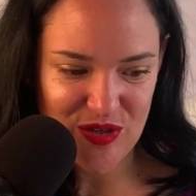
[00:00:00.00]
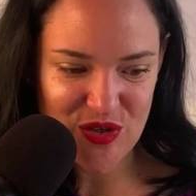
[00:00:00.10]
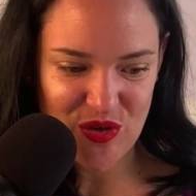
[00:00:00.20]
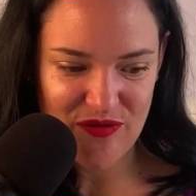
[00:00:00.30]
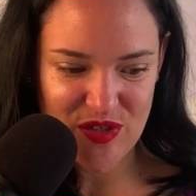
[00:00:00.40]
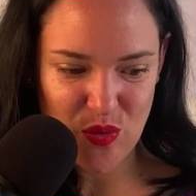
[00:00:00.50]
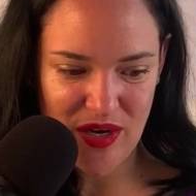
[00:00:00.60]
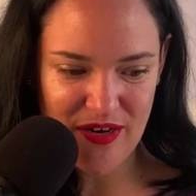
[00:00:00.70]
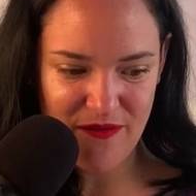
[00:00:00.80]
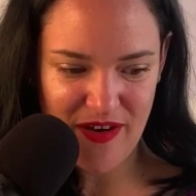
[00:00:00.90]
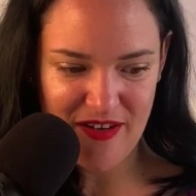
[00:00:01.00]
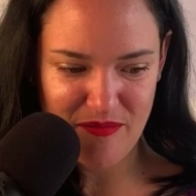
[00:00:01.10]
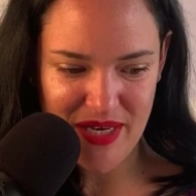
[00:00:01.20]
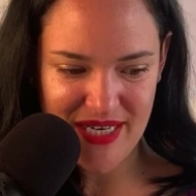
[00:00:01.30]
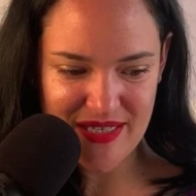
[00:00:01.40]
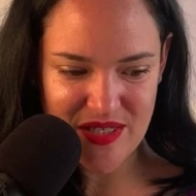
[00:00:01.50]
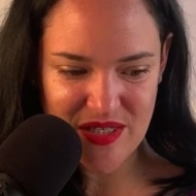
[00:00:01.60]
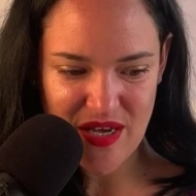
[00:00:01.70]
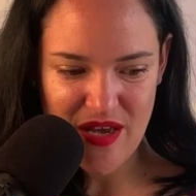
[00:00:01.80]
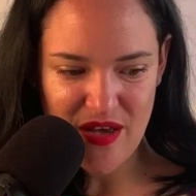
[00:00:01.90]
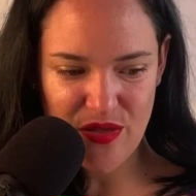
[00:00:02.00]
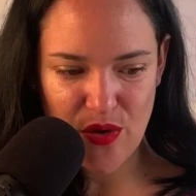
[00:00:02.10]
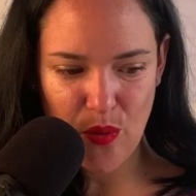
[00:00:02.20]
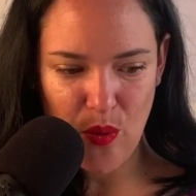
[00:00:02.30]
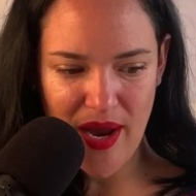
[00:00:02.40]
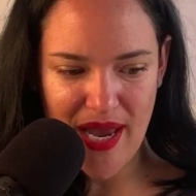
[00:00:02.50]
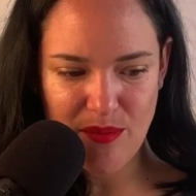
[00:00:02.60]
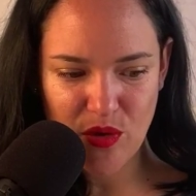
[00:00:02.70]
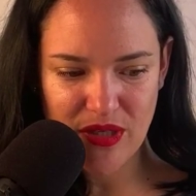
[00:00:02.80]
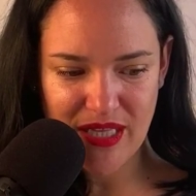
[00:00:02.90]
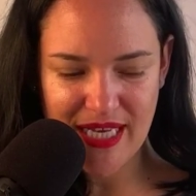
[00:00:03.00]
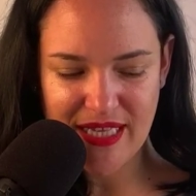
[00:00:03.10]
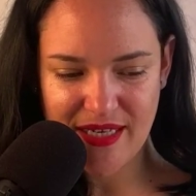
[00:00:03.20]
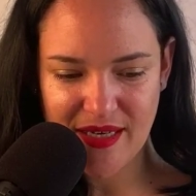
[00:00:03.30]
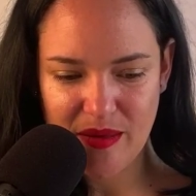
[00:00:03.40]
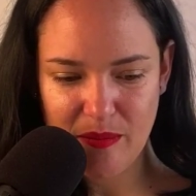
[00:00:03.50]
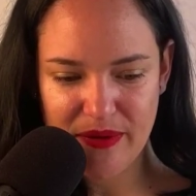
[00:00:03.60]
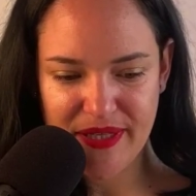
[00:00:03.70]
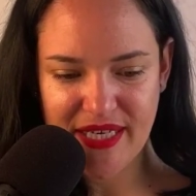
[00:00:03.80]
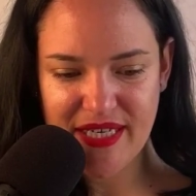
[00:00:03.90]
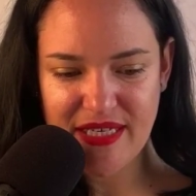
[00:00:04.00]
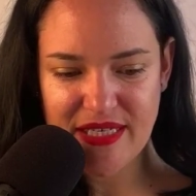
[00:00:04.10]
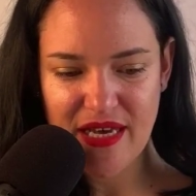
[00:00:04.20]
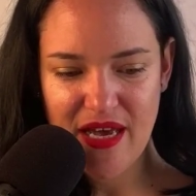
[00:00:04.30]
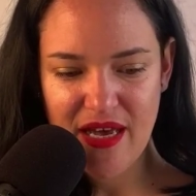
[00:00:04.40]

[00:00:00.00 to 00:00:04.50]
So if it's 1 to 5 minutes, they're way more likely to complete it.